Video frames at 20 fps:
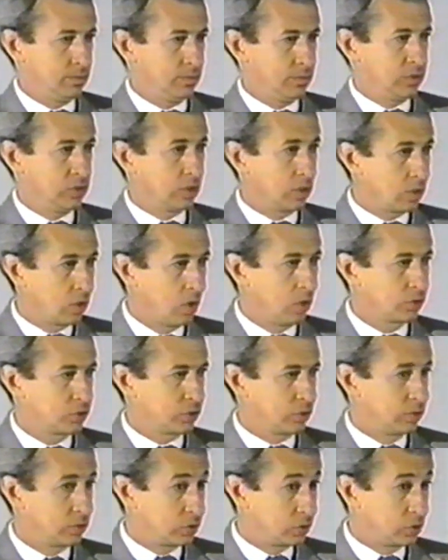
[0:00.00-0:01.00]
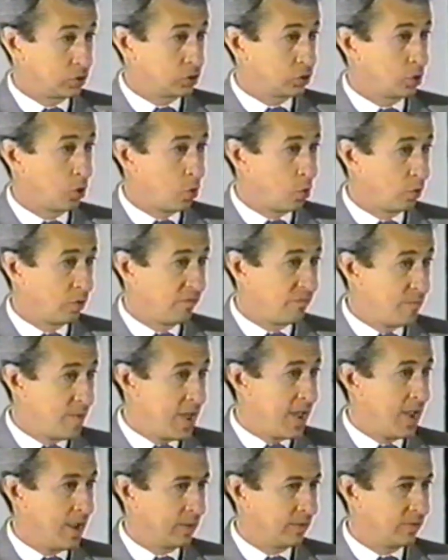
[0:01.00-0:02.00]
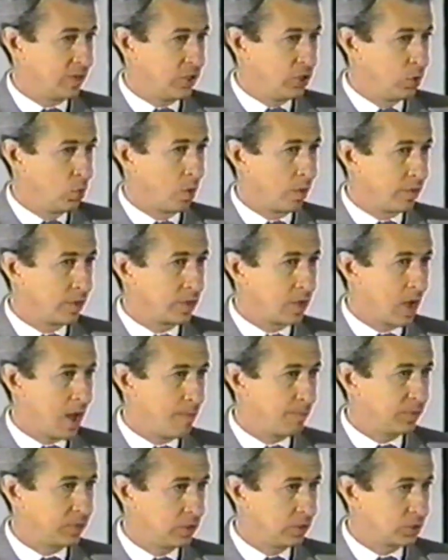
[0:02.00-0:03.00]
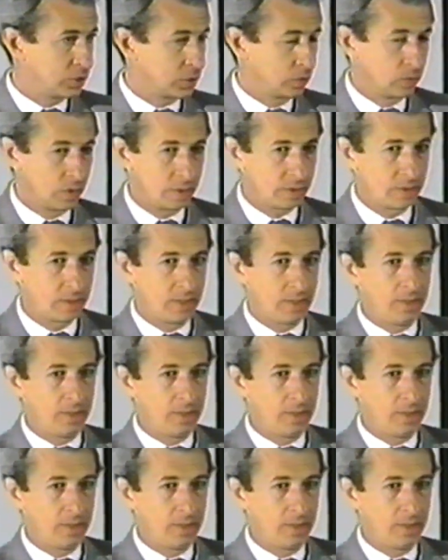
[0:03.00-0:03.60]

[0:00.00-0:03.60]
It's the culture, it's the soul of man that you are in competition with.